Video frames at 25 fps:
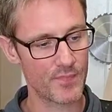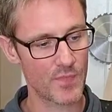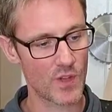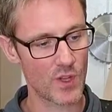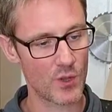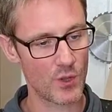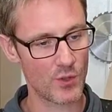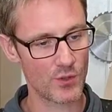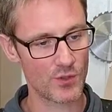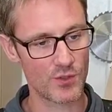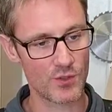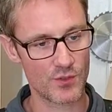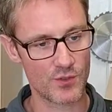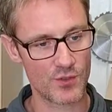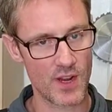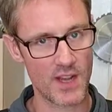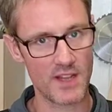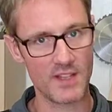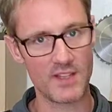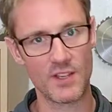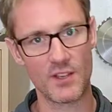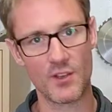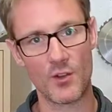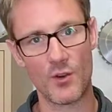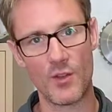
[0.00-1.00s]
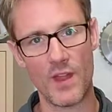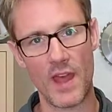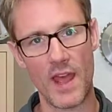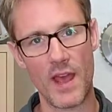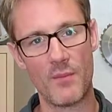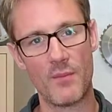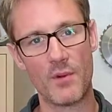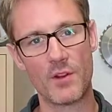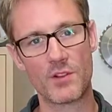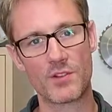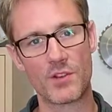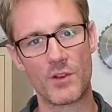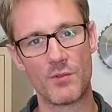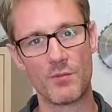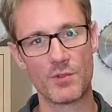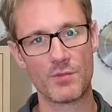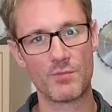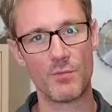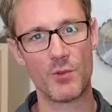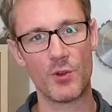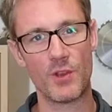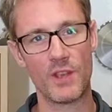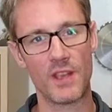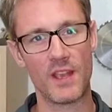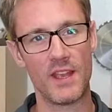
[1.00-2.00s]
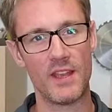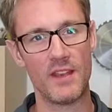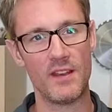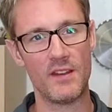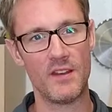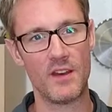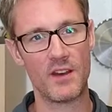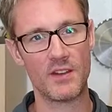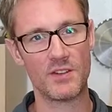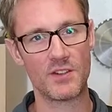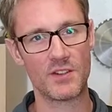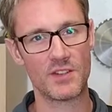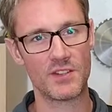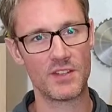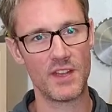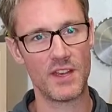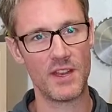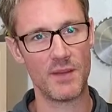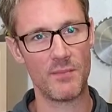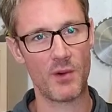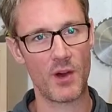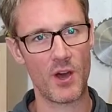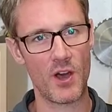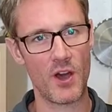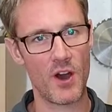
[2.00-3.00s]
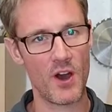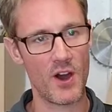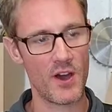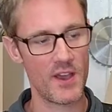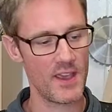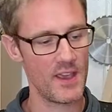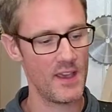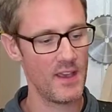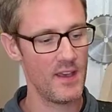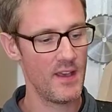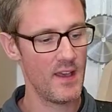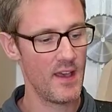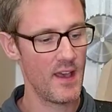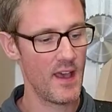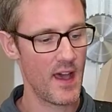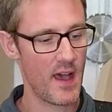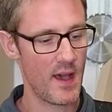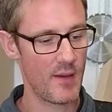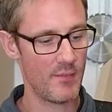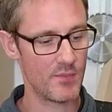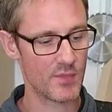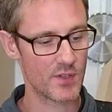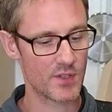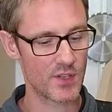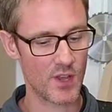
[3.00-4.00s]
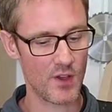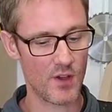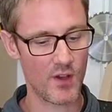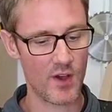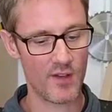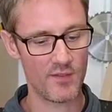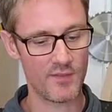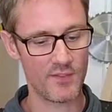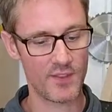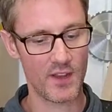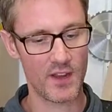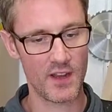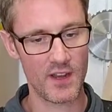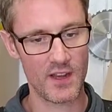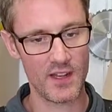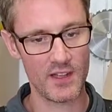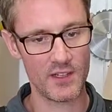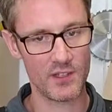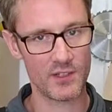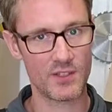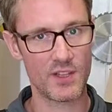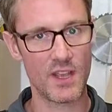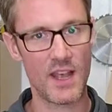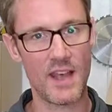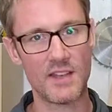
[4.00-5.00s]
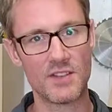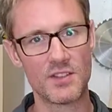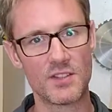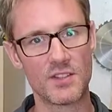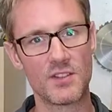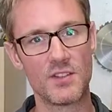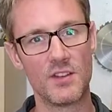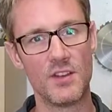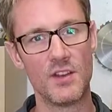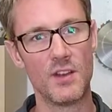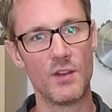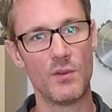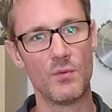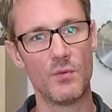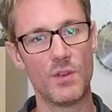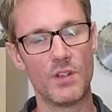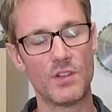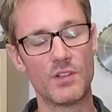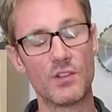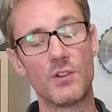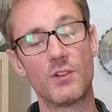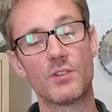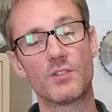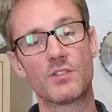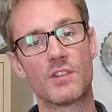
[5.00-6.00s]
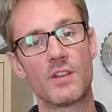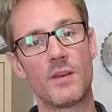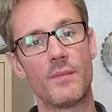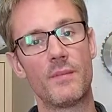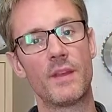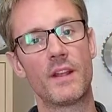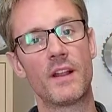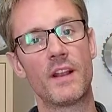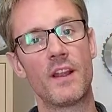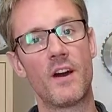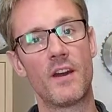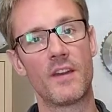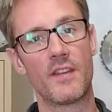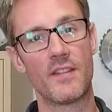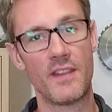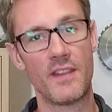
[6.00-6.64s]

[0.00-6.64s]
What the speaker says: concentrating on how much I was putting in, I just did it by eye. So I've done a little test which looks something like